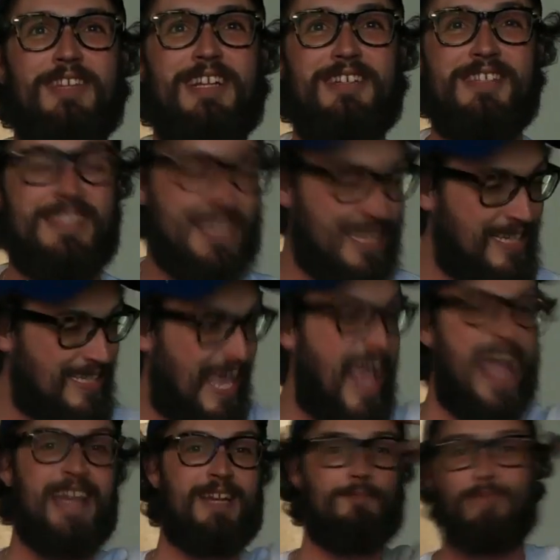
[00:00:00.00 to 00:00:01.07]
over there, sticking his
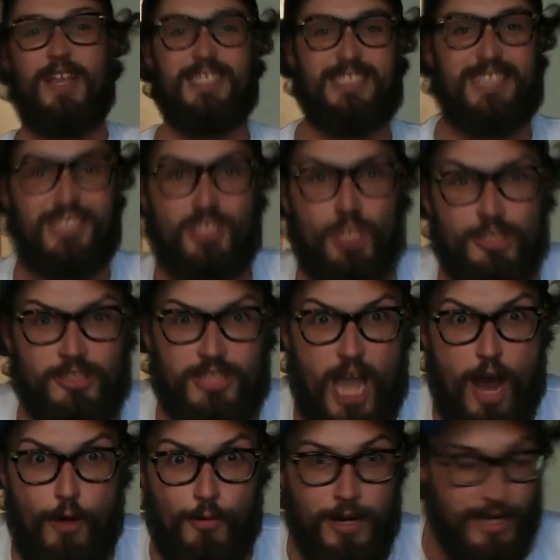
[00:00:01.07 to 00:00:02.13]
hand in PlayStation.
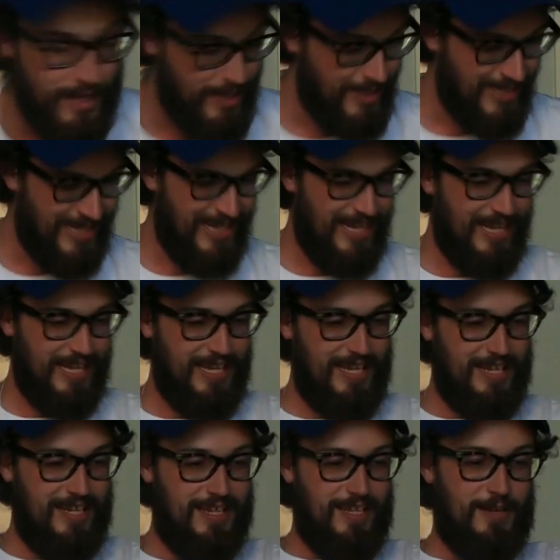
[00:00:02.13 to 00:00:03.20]
that go.
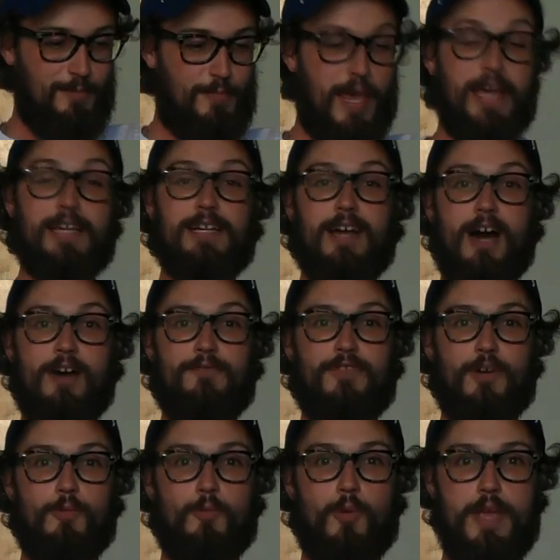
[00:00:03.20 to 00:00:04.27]
Pick of
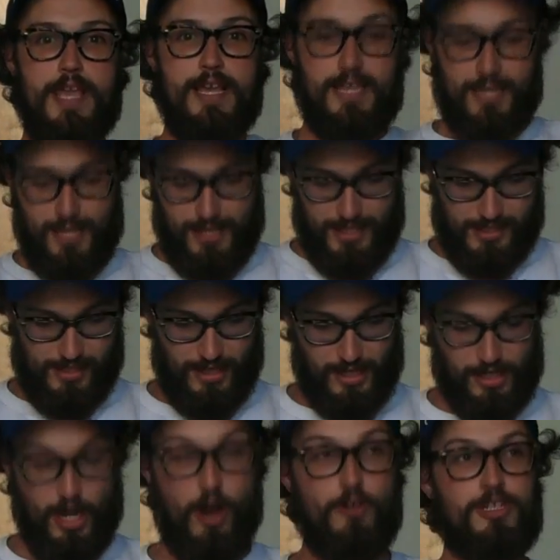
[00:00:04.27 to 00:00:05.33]
the week is going
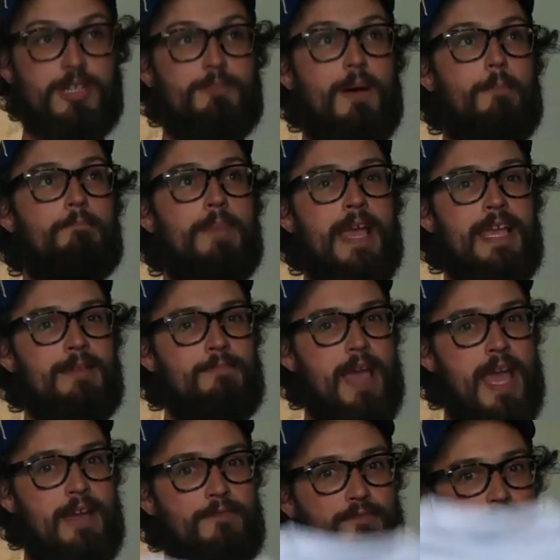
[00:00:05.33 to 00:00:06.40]
to go to my main man,